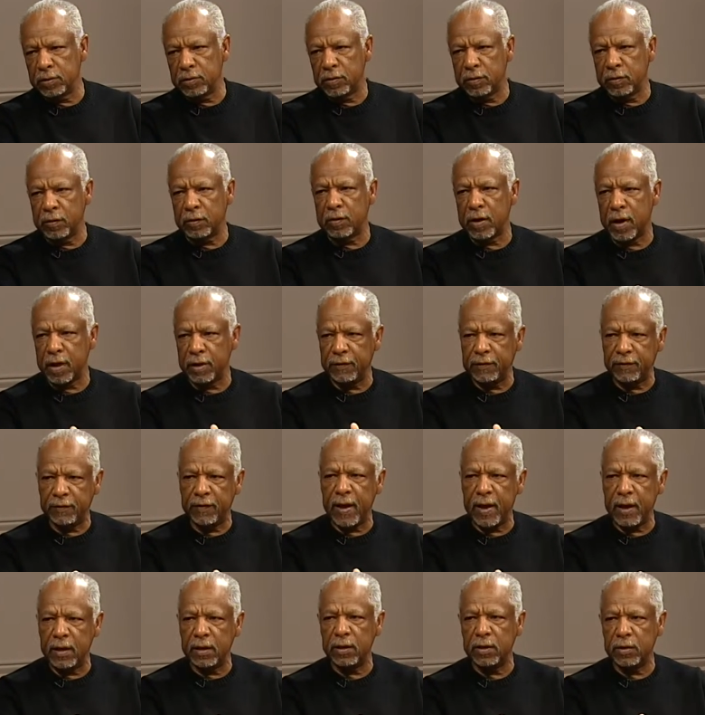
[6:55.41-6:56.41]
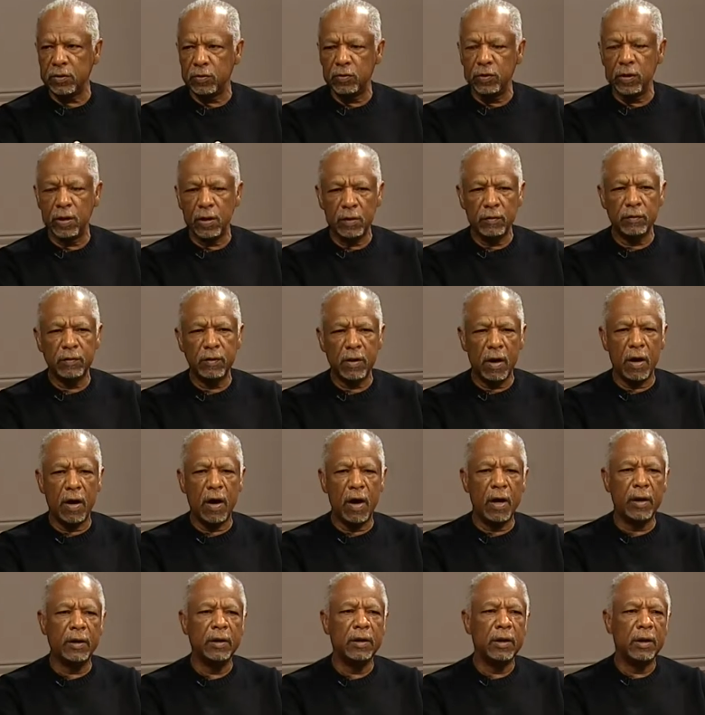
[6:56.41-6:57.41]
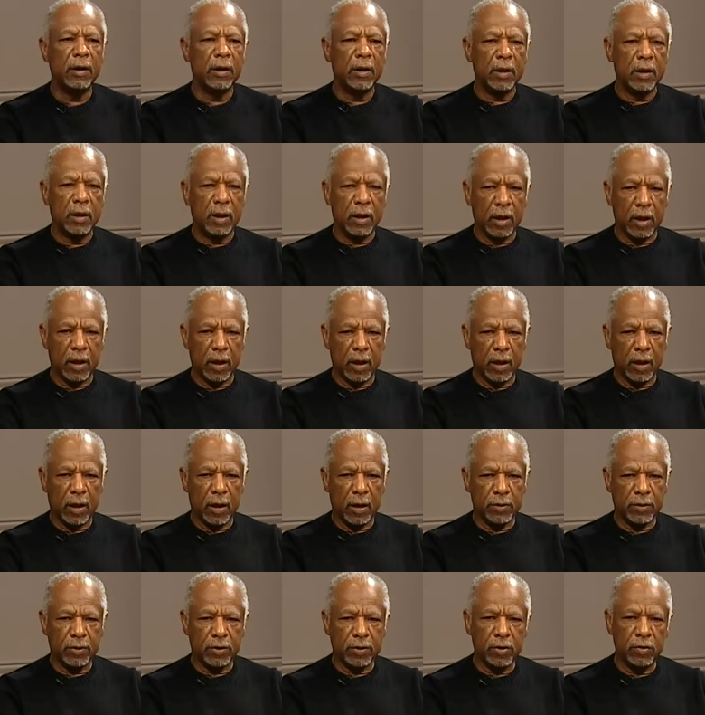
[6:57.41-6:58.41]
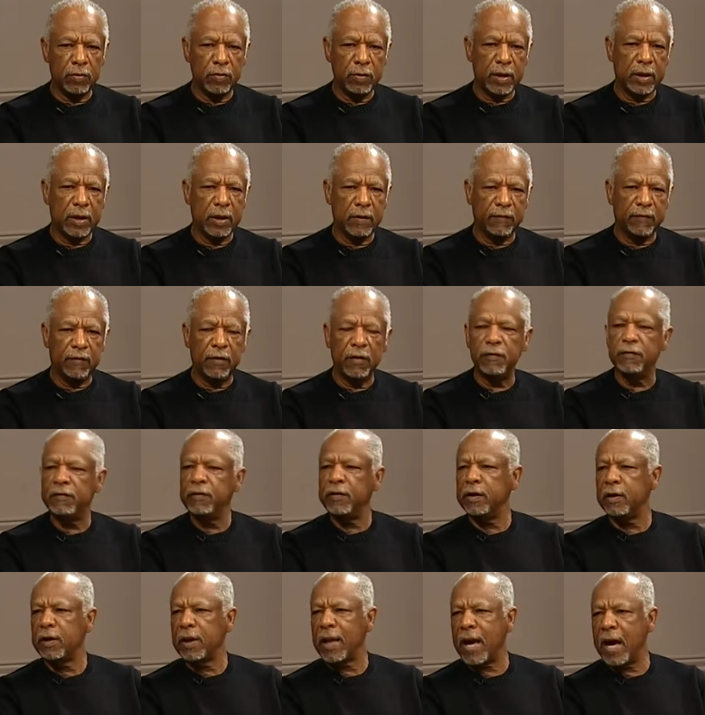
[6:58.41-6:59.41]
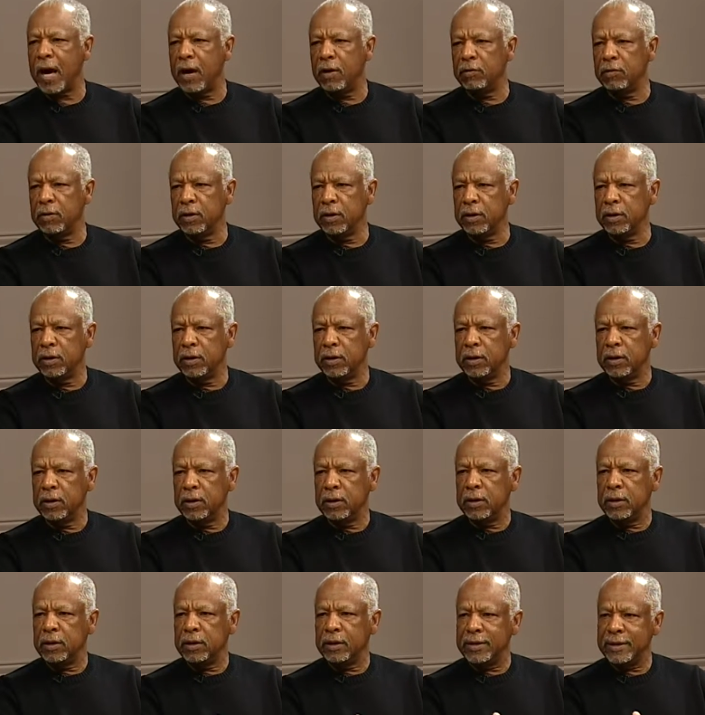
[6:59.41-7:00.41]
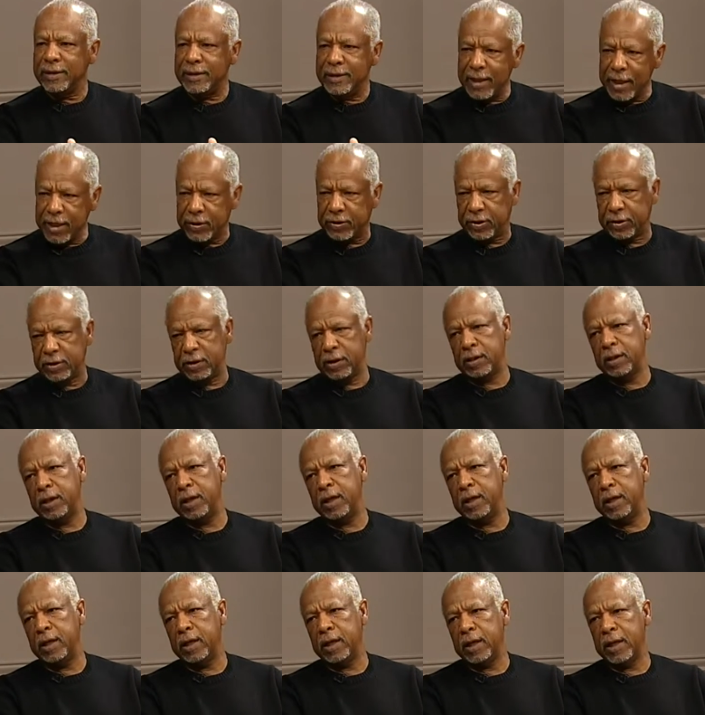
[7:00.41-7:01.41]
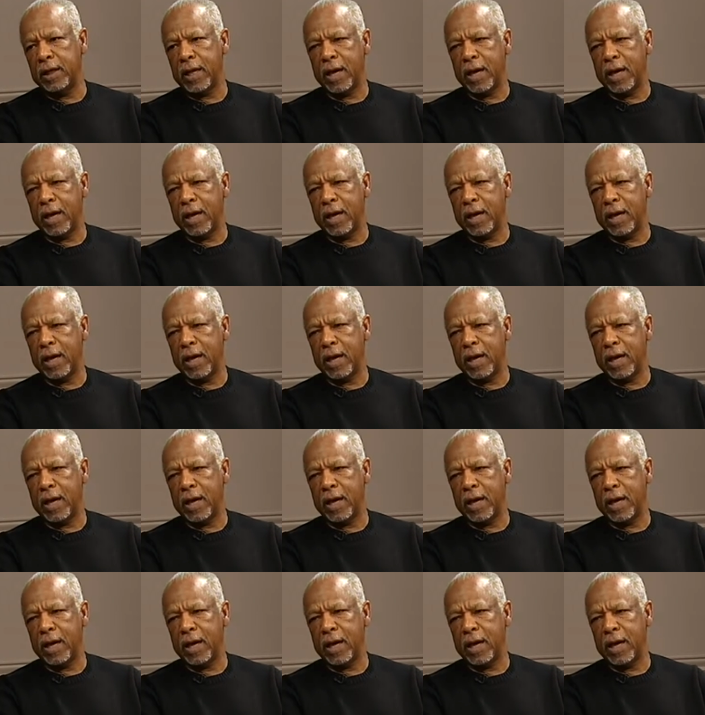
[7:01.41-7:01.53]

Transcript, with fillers: We're trying to find this will of God uh, so we can fulfill our destiny. And